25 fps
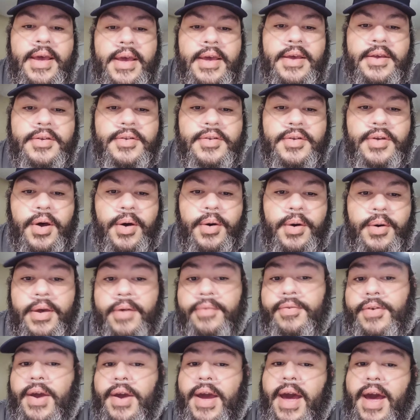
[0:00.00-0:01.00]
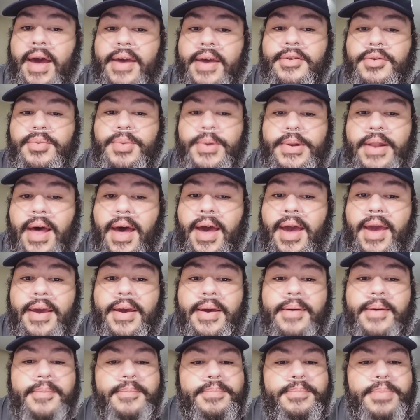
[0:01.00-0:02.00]
So if you guys would
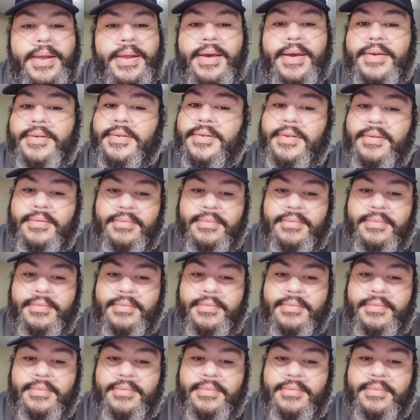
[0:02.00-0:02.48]
like, please